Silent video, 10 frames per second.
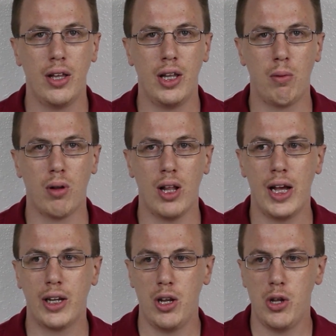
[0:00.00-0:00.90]
They were
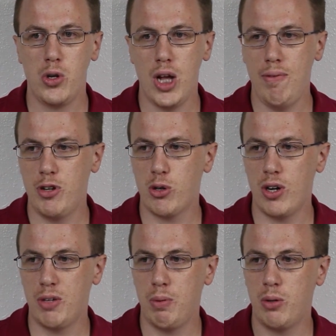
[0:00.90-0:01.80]
like, you have the
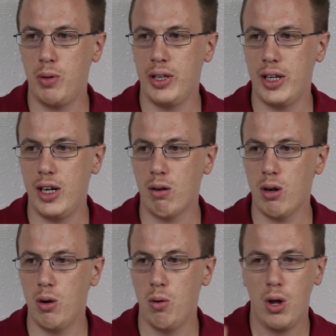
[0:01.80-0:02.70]
choice between the
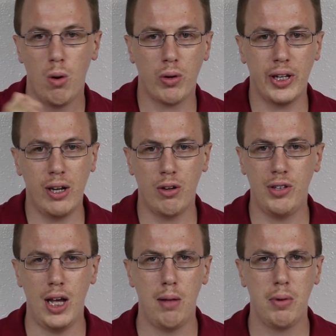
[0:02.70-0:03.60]
Hero or the
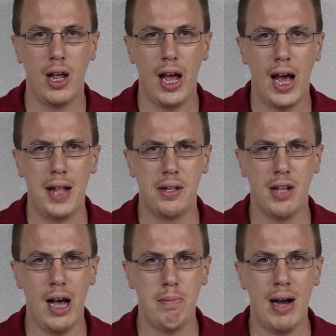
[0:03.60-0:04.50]
Intercept. At the
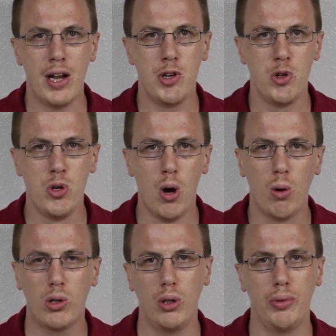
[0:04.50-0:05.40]
time, I had
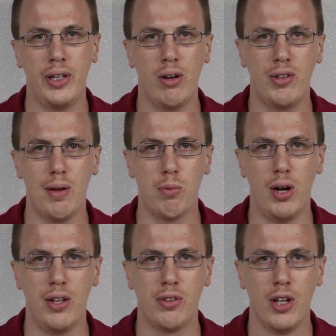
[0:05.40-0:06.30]
no clue what the Intercept
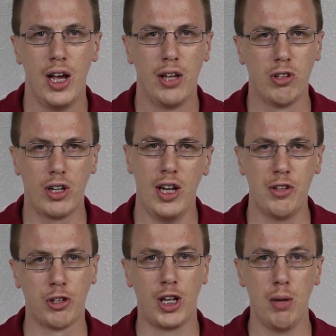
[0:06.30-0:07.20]
was. So look, it
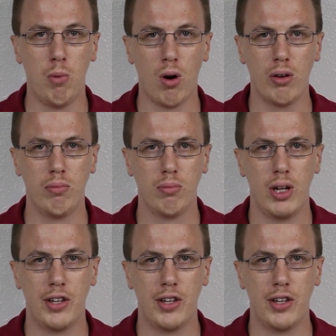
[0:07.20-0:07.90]
has a keyboard.